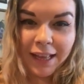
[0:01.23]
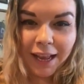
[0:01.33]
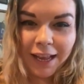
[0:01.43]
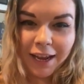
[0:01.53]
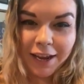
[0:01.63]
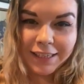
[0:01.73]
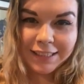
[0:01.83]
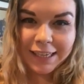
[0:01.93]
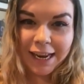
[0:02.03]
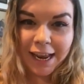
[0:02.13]
Hey guys,
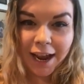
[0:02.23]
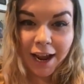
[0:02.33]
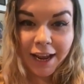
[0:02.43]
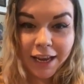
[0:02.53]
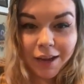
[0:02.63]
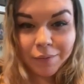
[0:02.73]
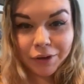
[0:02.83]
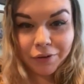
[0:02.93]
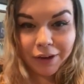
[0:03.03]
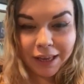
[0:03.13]
today I am
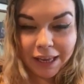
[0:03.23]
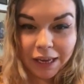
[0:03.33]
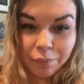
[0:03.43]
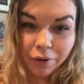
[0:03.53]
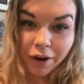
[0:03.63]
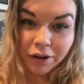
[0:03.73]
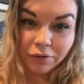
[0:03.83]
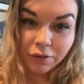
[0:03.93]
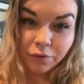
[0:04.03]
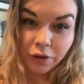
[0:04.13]
doing a
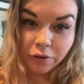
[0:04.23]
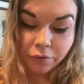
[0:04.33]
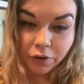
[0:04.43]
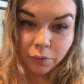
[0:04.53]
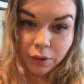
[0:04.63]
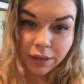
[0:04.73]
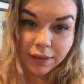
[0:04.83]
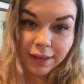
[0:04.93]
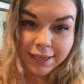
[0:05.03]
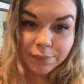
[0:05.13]
product review for one of
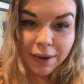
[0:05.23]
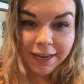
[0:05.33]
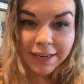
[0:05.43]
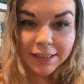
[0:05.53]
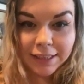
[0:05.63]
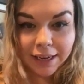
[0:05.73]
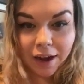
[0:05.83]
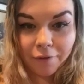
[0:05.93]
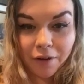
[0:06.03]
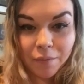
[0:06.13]
the last pendants I
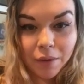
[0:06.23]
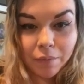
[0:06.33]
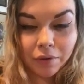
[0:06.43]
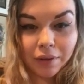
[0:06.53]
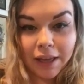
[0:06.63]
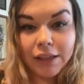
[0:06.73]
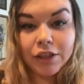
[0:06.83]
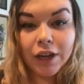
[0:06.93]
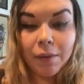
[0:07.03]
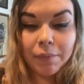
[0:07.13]
got from the Moonlight
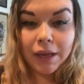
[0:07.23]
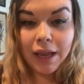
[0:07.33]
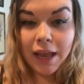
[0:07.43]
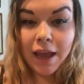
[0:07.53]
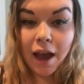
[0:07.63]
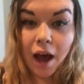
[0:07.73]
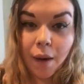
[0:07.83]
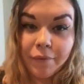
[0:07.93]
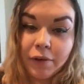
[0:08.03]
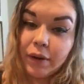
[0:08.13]
Shop.
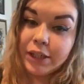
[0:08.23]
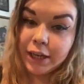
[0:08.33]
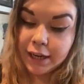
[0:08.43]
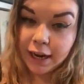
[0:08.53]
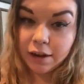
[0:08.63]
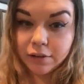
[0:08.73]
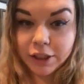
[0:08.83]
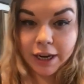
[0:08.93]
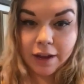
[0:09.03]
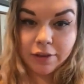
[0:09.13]
Um, if you want to check it out,
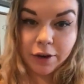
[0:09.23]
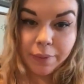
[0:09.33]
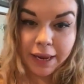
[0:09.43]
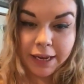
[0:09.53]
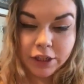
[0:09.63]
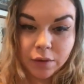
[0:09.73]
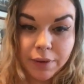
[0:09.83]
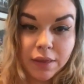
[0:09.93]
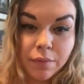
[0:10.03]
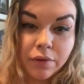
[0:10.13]
check out their page. It'll
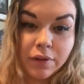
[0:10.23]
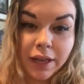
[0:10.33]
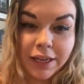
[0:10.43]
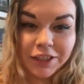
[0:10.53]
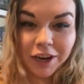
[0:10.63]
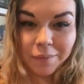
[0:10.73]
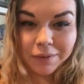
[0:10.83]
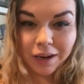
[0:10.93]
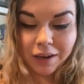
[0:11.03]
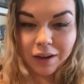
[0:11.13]
be
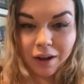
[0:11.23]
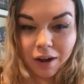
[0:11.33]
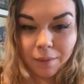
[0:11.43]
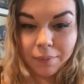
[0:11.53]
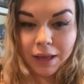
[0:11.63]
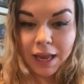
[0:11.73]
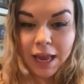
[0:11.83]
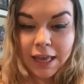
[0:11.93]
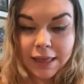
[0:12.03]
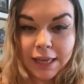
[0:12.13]
themoonlightshop.com.
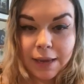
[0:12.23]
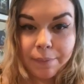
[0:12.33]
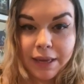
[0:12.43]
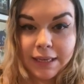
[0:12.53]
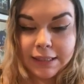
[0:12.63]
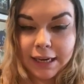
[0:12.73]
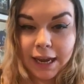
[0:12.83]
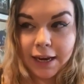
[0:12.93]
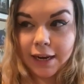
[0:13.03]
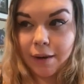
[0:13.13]
The piece that I
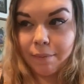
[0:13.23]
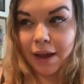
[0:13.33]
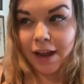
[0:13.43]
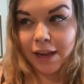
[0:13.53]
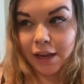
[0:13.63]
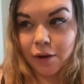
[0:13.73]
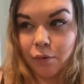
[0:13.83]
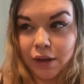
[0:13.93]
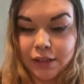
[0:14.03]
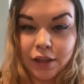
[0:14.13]
ended up buying
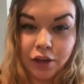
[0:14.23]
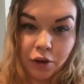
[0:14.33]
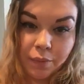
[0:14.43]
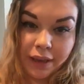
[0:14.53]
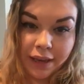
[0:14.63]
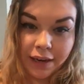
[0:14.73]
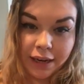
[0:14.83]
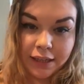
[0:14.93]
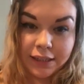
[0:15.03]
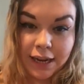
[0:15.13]
was the New
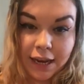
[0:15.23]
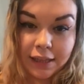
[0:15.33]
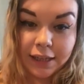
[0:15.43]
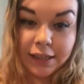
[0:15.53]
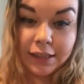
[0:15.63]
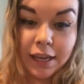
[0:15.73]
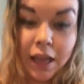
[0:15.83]
Beginnings necklace.